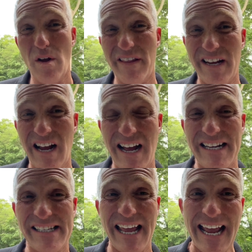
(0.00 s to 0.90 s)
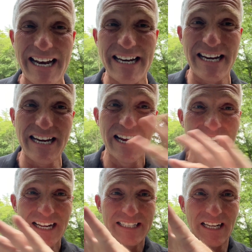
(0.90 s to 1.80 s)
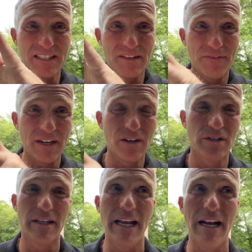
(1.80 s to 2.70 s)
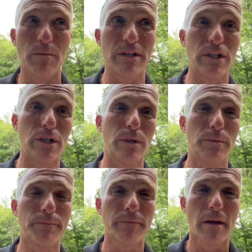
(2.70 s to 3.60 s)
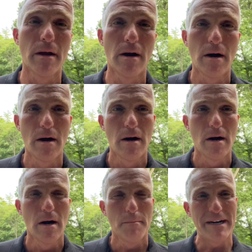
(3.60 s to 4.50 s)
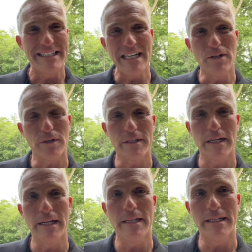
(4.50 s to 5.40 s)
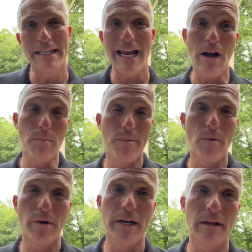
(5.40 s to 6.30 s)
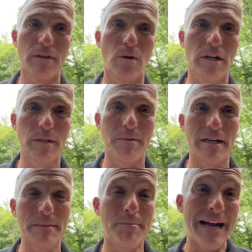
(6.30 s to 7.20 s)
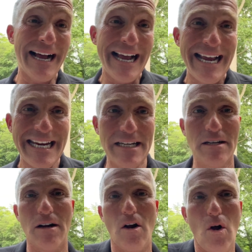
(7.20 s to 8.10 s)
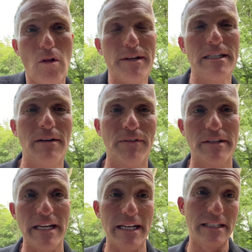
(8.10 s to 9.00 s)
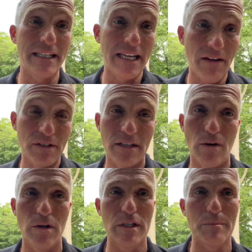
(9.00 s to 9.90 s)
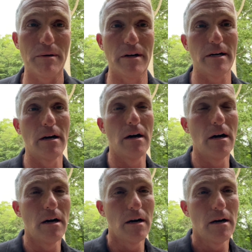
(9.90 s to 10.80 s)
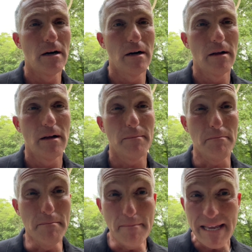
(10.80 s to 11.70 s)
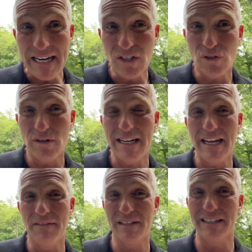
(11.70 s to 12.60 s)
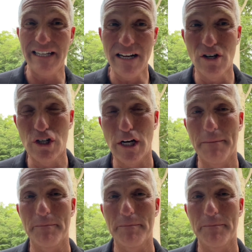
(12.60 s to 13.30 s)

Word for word: that God is the head and he tells the fingers and the hand what to do. But it's interesting that the outpouring of the Holy Spirit is behind all these different things gifts of the Holy Spirit, ministry gifts, leadership,